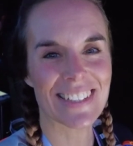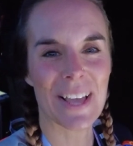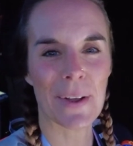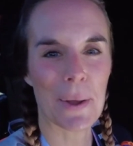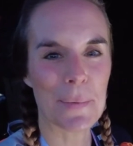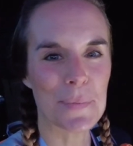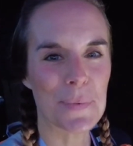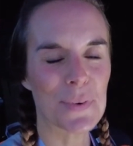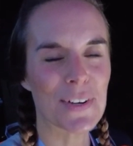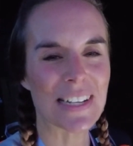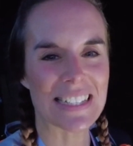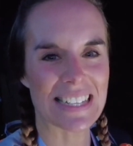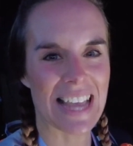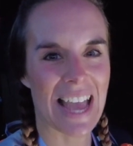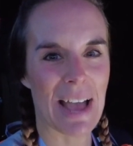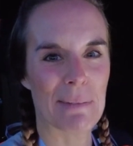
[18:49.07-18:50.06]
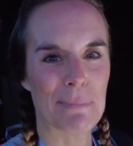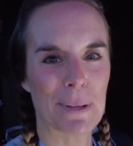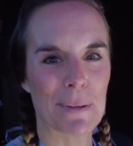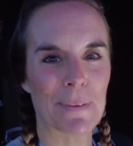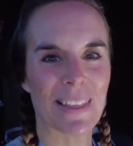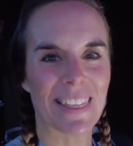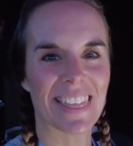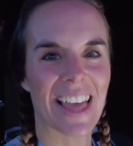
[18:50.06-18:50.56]
so I'm pretty happy
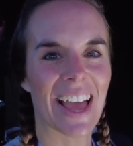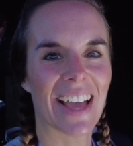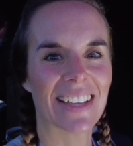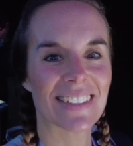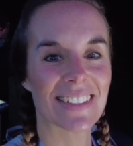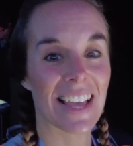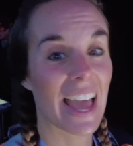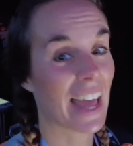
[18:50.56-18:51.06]
with that.